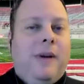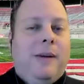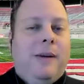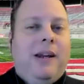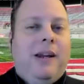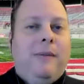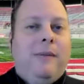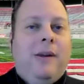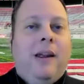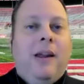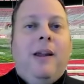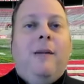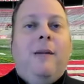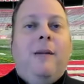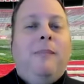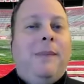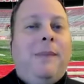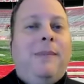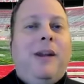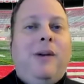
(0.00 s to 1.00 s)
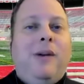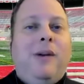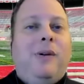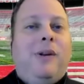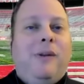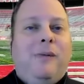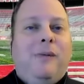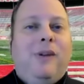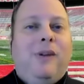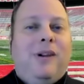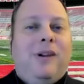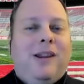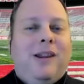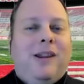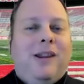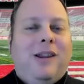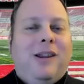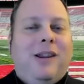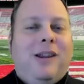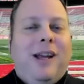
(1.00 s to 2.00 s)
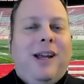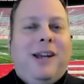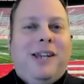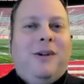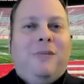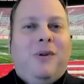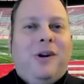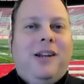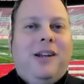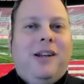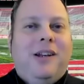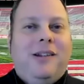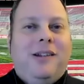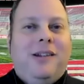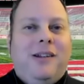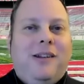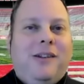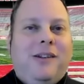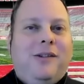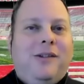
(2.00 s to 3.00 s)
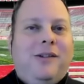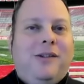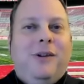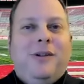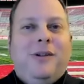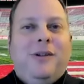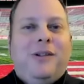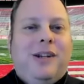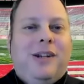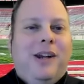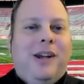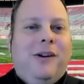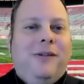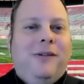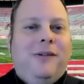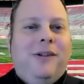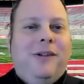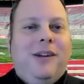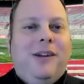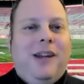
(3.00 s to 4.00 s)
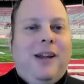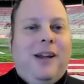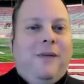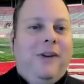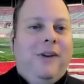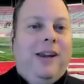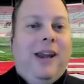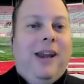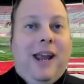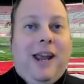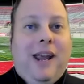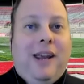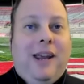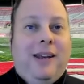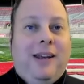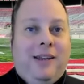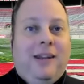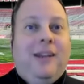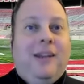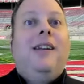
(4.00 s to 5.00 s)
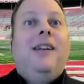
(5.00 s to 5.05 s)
Maybe he maybe he would have looked like Tanner Morgan two years ago if he had